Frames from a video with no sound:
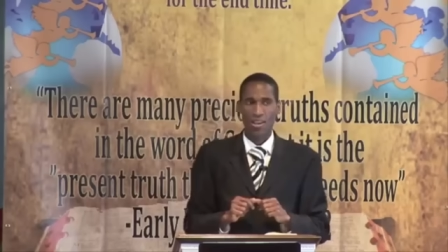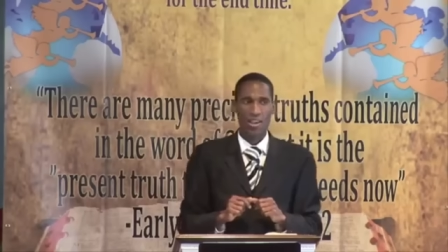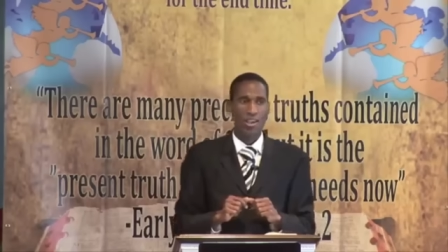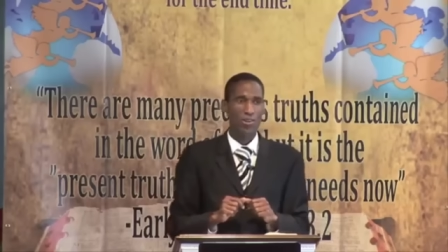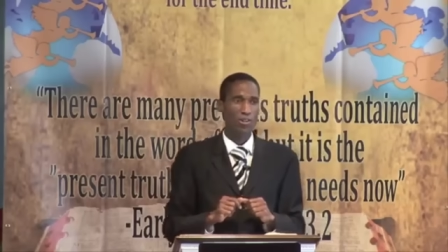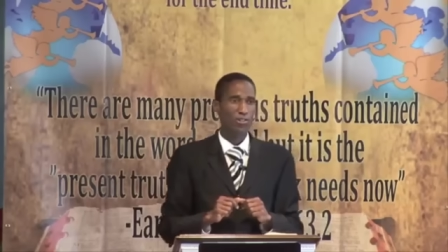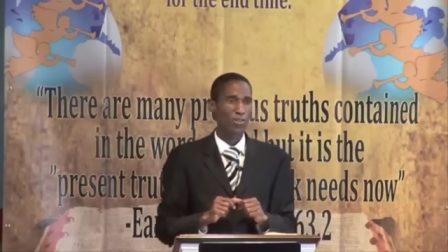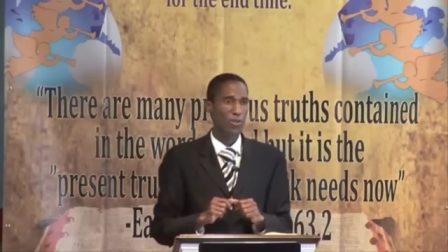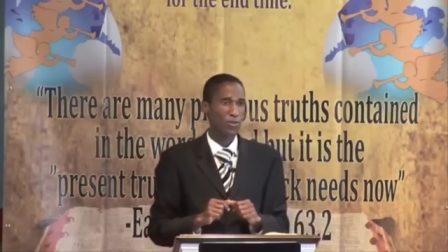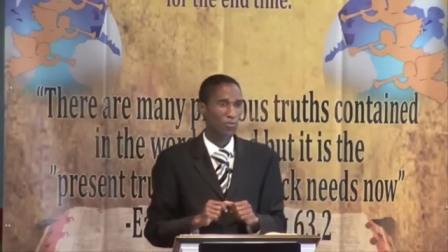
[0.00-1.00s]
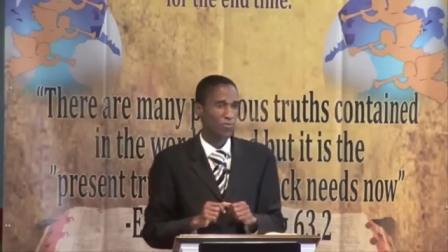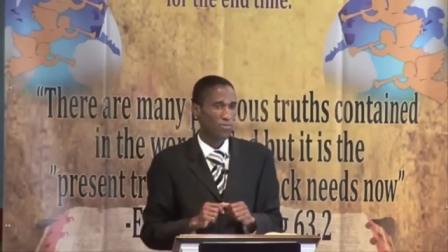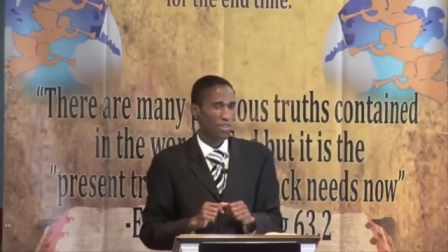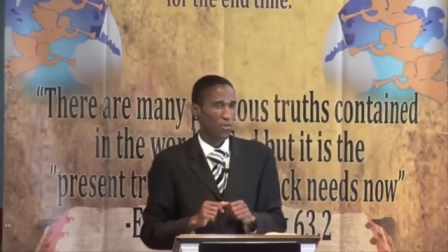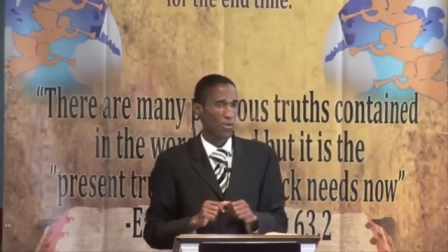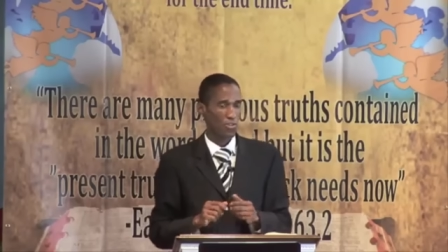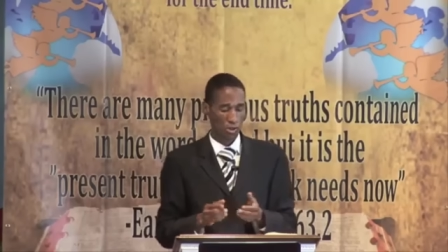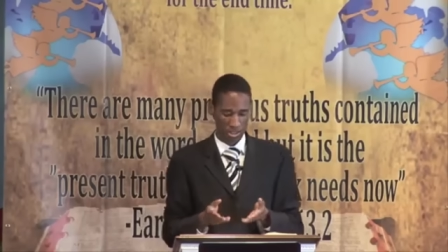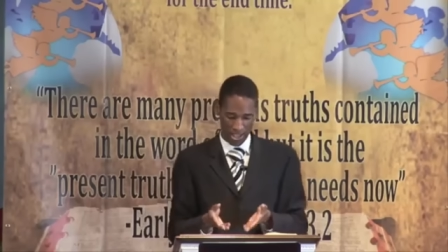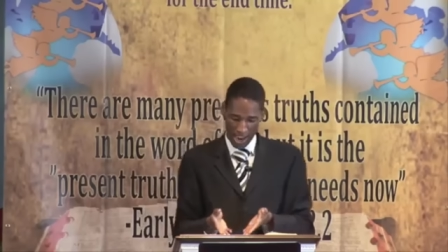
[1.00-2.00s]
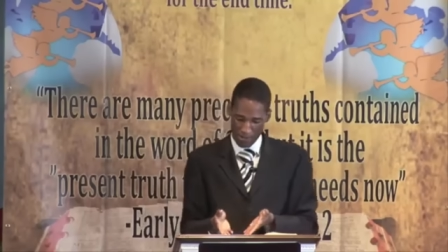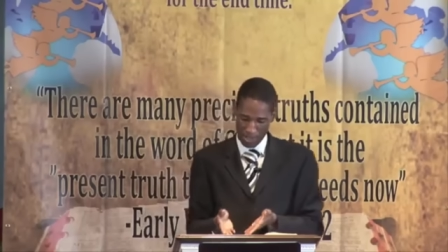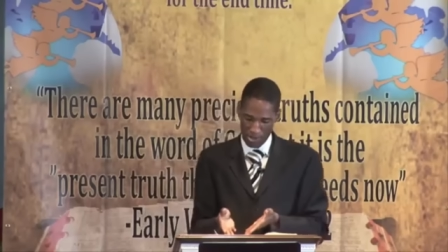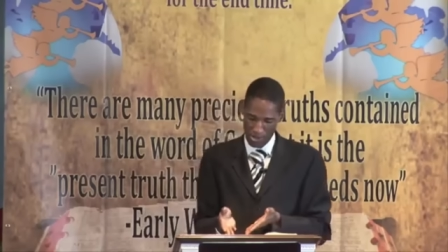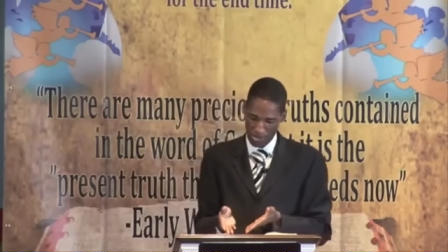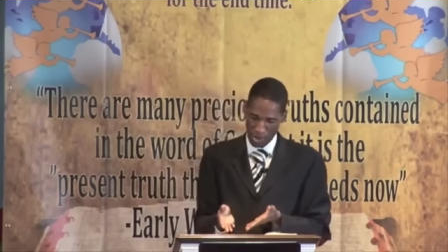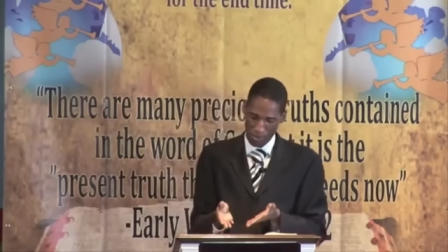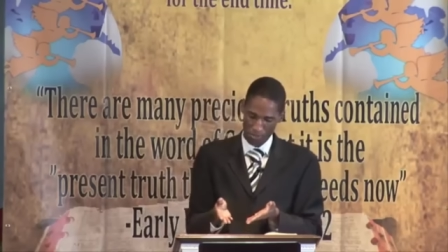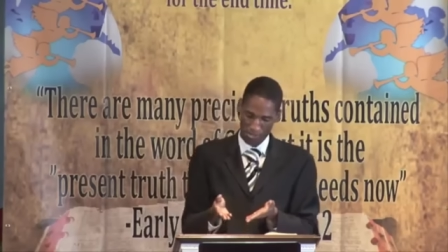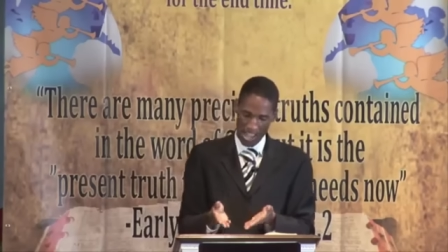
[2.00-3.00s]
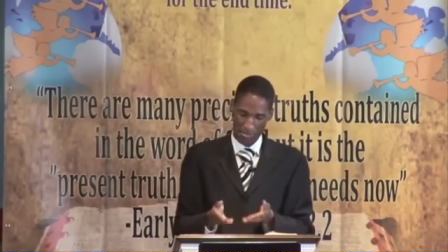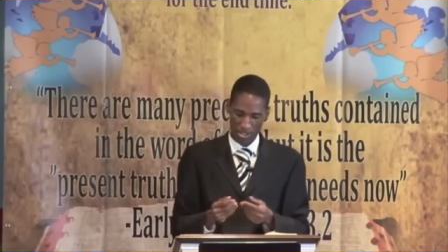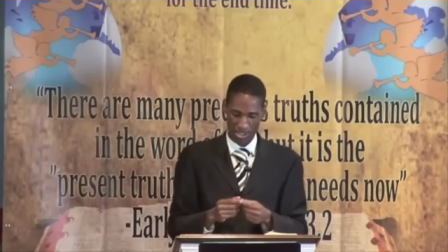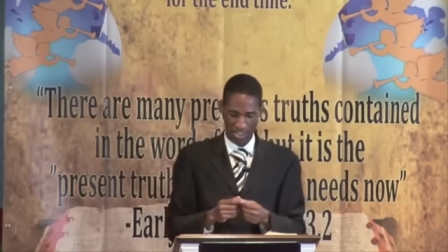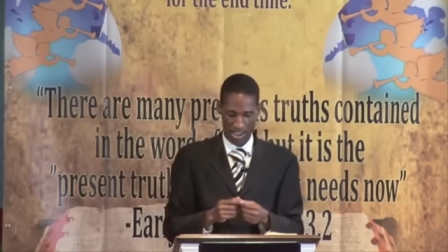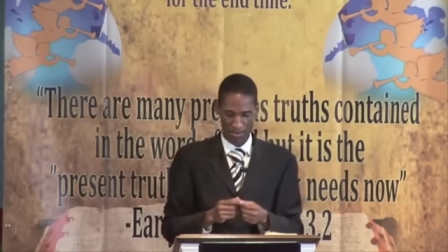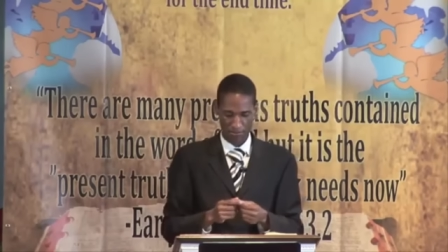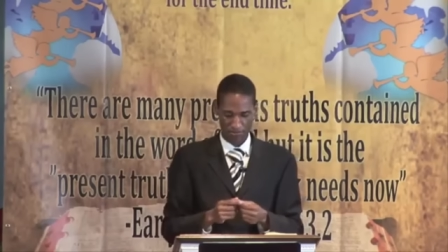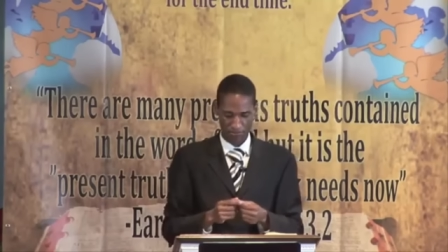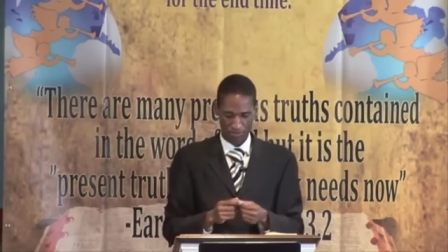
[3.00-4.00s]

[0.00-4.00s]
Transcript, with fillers: And also, we saw the characteristics of Tabitha there.